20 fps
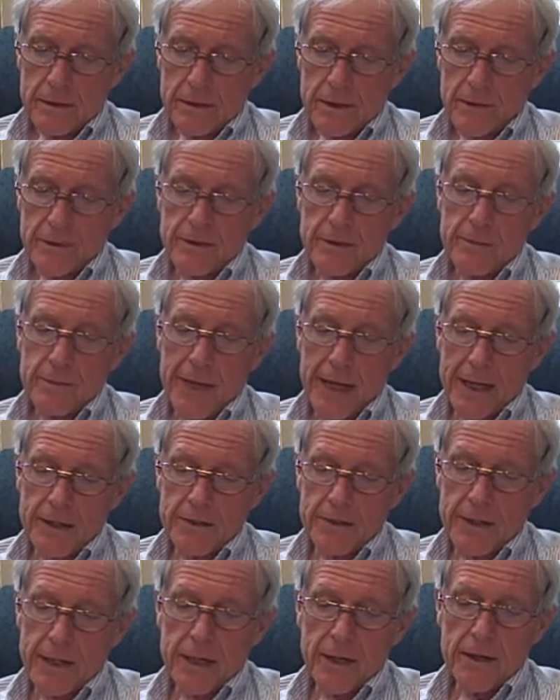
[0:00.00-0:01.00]
on an
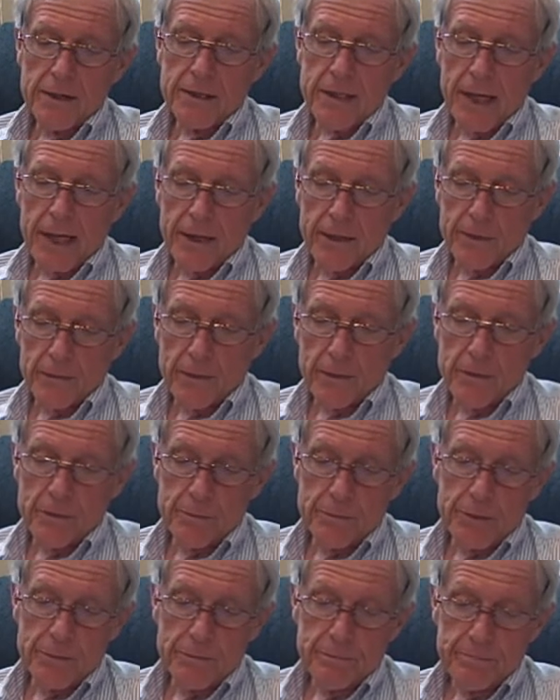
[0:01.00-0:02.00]
imaginary
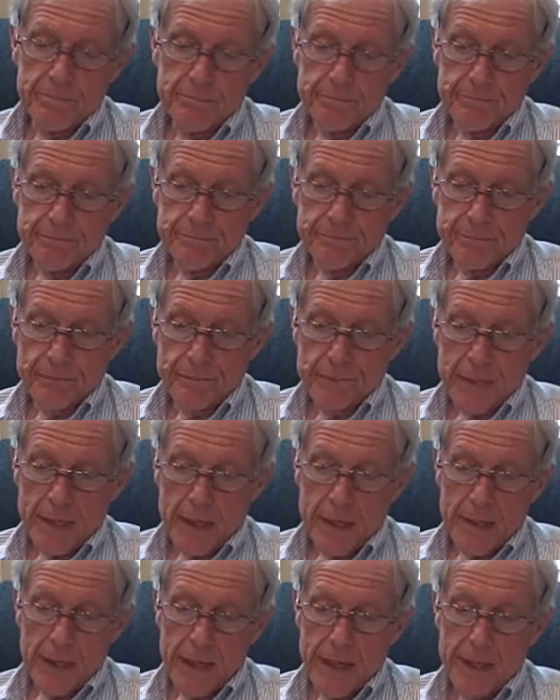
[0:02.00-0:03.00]
tightrope
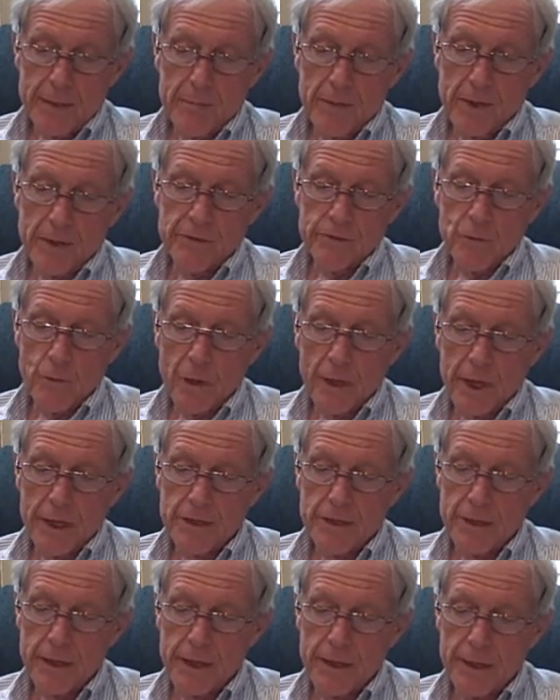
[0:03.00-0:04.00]
and must
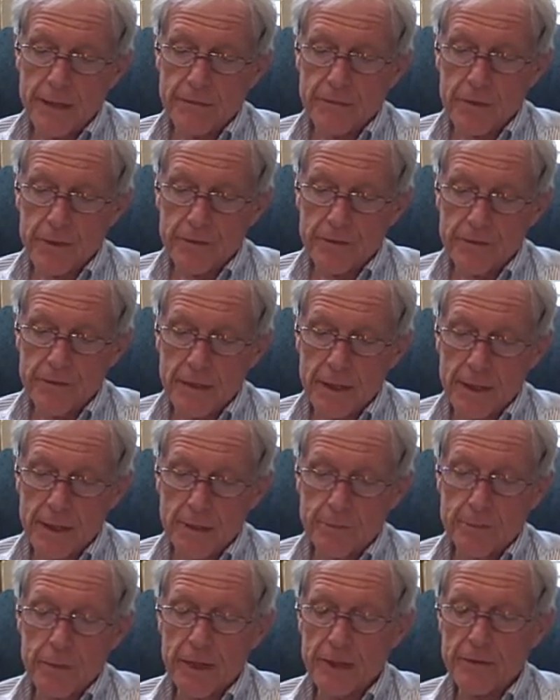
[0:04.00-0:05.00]
watch every
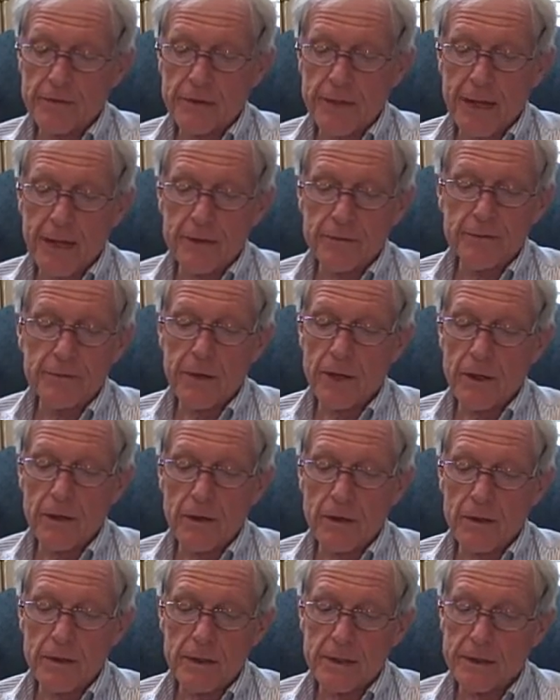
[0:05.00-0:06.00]
step lest I
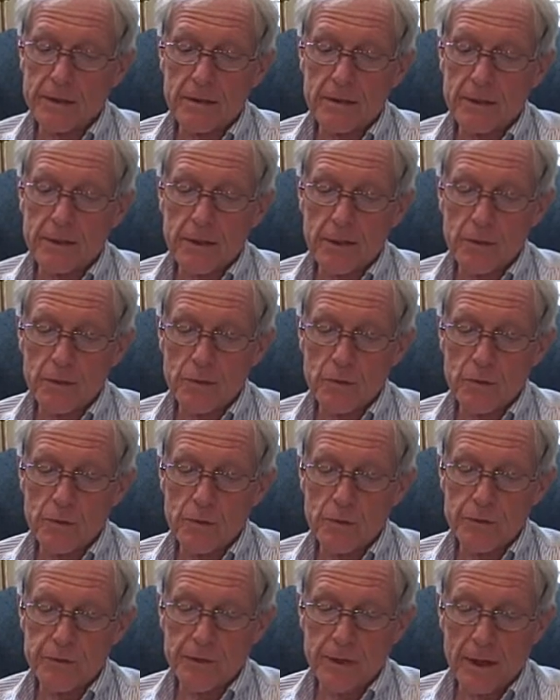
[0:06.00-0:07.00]
fall into the
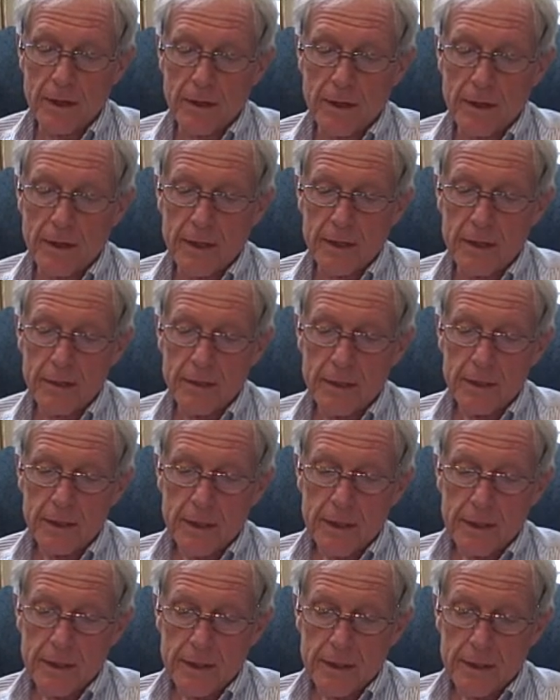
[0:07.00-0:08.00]
cold, dark
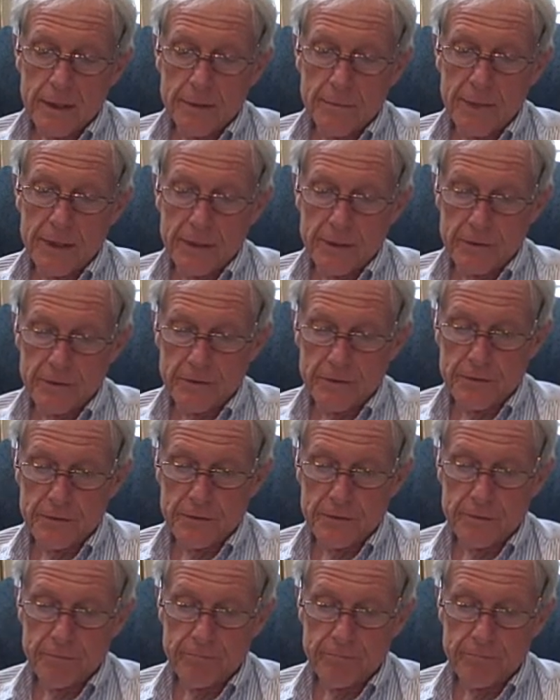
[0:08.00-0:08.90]
abyss.